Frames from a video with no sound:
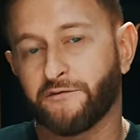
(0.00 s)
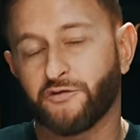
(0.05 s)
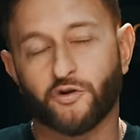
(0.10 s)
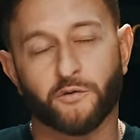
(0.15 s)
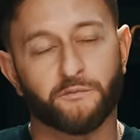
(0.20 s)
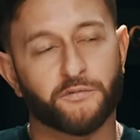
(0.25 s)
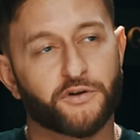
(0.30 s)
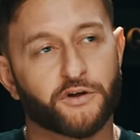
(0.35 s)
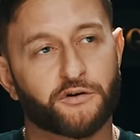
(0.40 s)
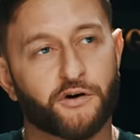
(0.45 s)
of
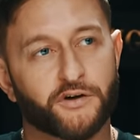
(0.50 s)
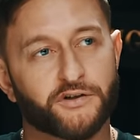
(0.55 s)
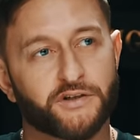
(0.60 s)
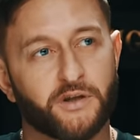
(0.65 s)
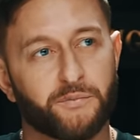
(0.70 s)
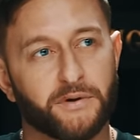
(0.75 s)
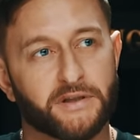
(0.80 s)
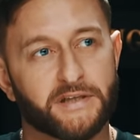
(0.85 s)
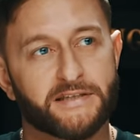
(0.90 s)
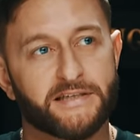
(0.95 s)
stumbled across an
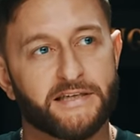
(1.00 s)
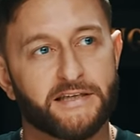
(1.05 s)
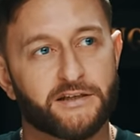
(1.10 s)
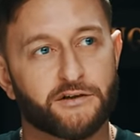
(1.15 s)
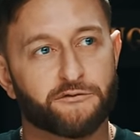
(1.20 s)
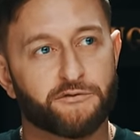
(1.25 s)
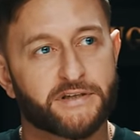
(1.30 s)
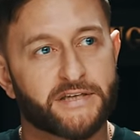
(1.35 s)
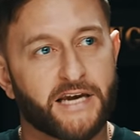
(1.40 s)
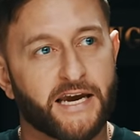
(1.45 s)
ability
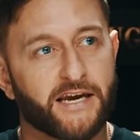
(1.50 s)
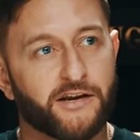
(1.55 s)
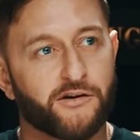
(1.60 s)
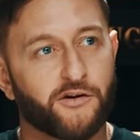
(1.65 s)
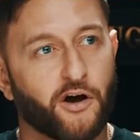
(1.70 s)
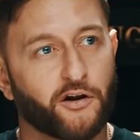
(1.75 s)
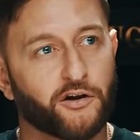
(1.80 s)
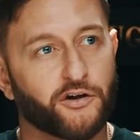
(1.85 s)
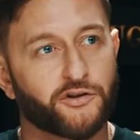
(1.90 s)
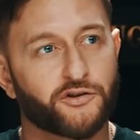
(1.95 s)
to retain
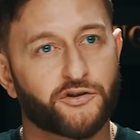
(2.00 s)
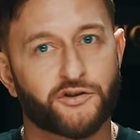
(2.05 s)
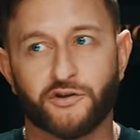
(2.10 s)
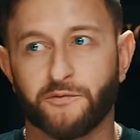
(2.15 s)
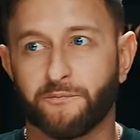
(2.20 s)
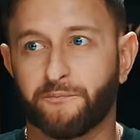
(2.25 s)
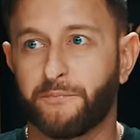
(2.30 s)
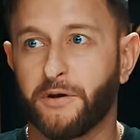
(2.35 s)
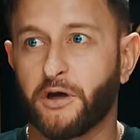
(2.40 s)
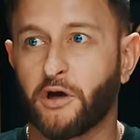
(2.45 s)
knowledge
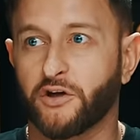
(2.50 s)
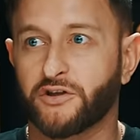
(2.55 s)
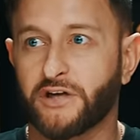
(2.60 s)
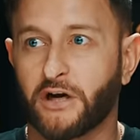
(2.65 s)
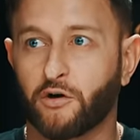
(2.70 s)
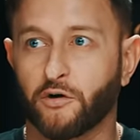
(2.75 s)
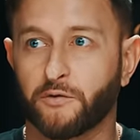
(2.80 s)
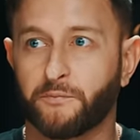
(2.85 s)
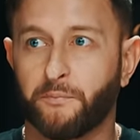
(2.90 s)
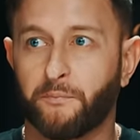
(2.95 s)
because I
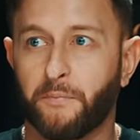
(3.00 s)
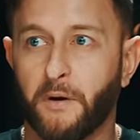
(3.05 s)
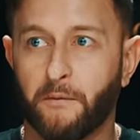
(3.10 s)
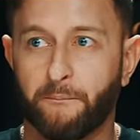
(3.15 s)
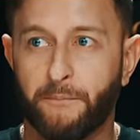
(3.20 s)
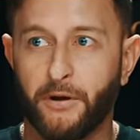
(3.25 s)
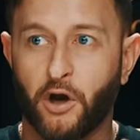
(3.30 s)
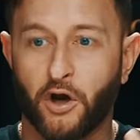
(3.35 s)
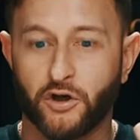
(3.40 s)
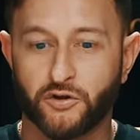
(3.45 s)
could,
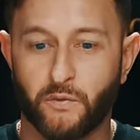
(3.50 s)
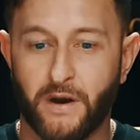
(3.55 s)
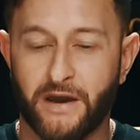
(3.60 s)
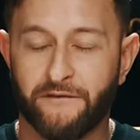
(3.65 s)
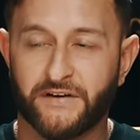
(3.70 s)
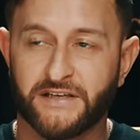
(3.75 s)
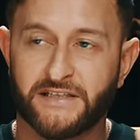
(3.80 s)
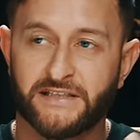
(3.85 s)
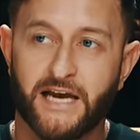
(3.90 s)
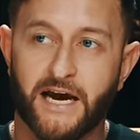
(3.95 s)
because
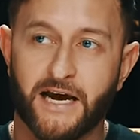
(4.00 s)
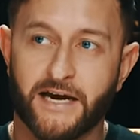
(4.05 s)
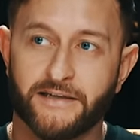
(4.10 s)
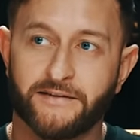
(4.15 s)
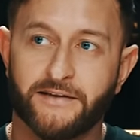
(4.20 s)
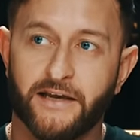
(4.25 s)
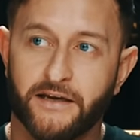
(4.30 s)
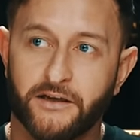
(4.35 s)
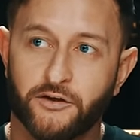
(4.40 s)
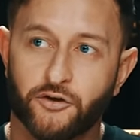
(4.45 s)
if I
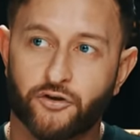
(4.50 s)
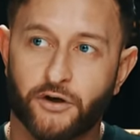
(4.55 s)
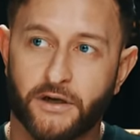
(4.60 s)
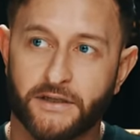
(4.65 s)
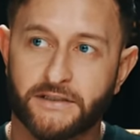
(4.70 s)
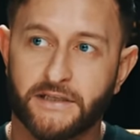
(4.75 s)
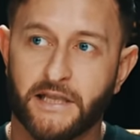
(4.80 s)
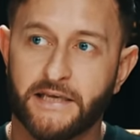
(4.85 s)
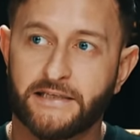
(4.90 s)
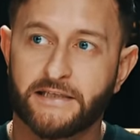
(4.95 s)
signed it and
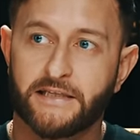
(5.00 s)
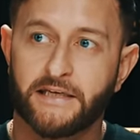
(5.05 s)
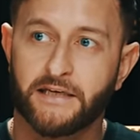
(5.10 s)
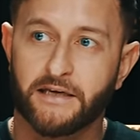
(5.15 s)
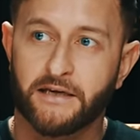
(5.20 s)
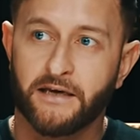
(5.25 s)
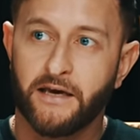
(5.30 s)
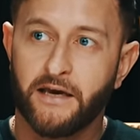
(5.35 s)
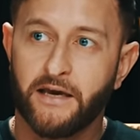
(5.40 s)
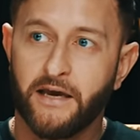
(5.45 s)
translated
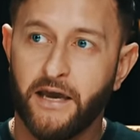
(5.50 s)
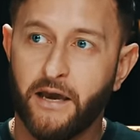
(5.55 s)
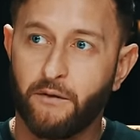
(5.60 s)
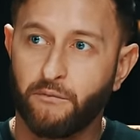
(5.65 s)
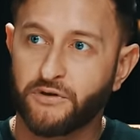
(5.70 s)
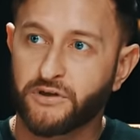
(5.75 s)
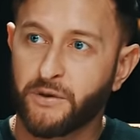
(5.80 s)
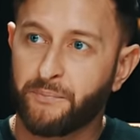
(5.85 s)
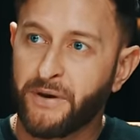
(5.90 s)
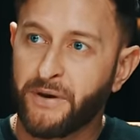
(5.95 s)
it, it was a